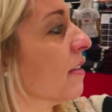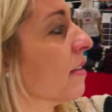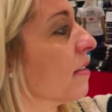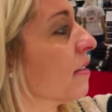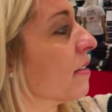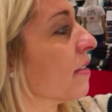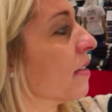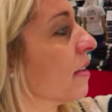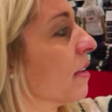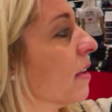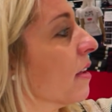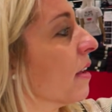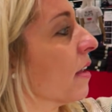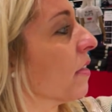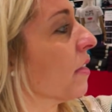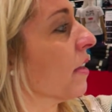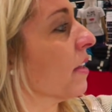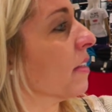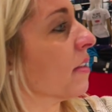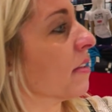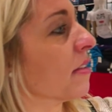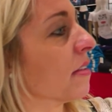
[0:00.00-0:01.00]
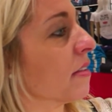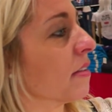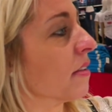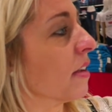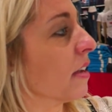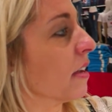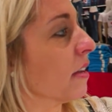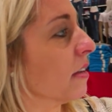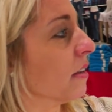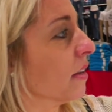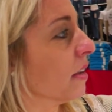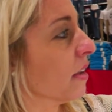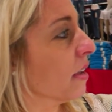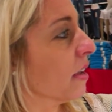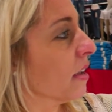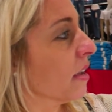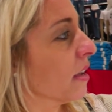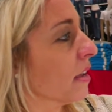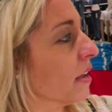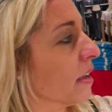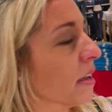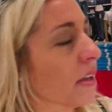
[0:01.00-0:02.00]
is, I think this is it. That
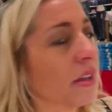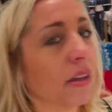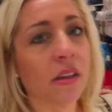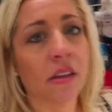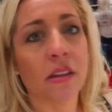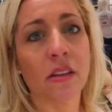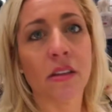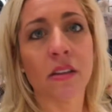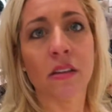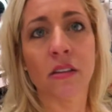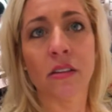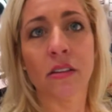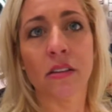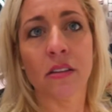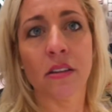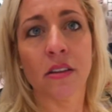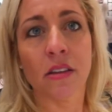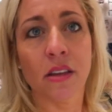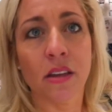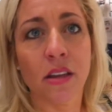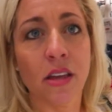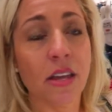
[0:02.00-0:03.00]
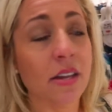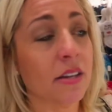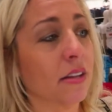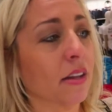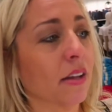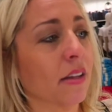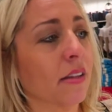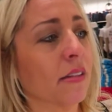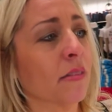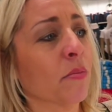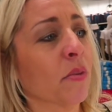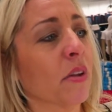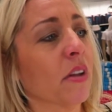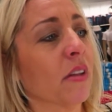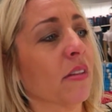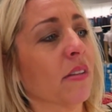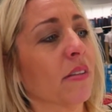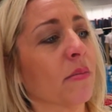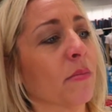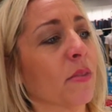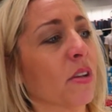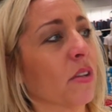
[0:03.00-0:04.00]
looks like man's perfume. It does, but it
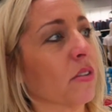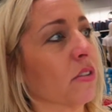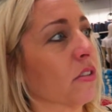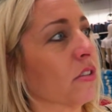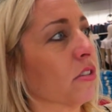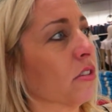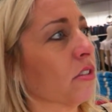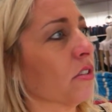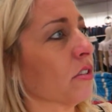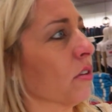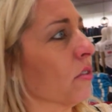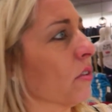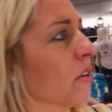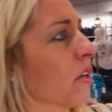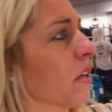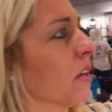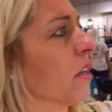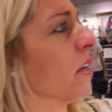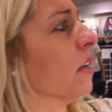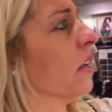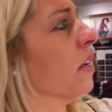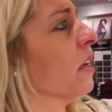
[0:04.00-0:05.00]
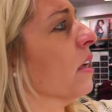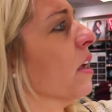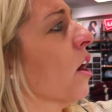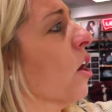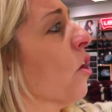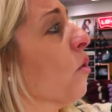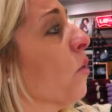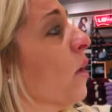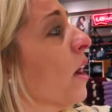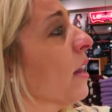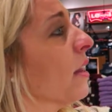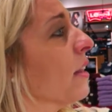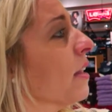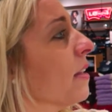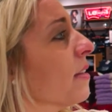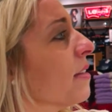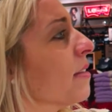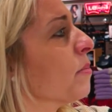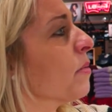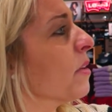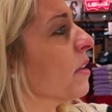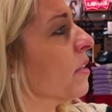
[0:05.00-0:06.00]
smells so good. Oh,
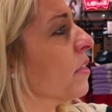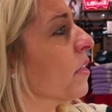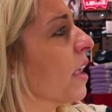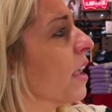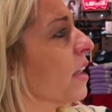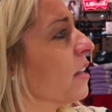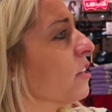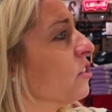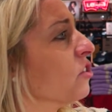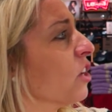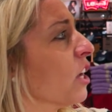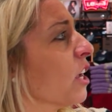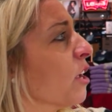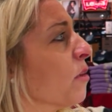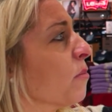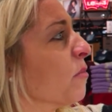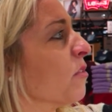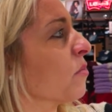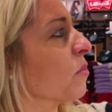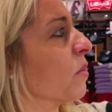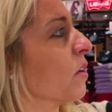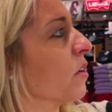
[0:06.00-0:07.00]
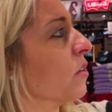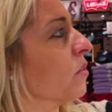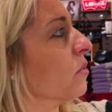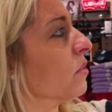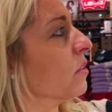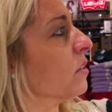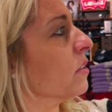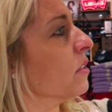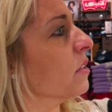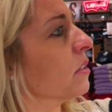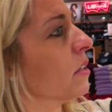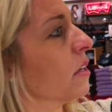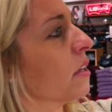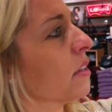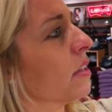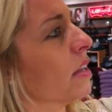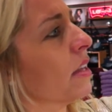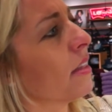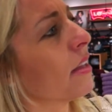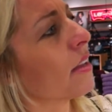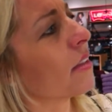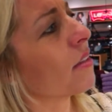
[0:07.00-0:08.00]
Elizabeth and James Rose. I
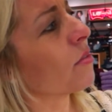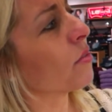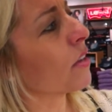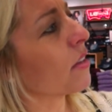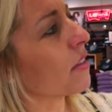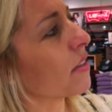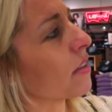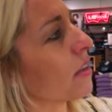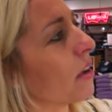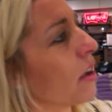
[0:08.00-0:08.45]
think that's what Can it's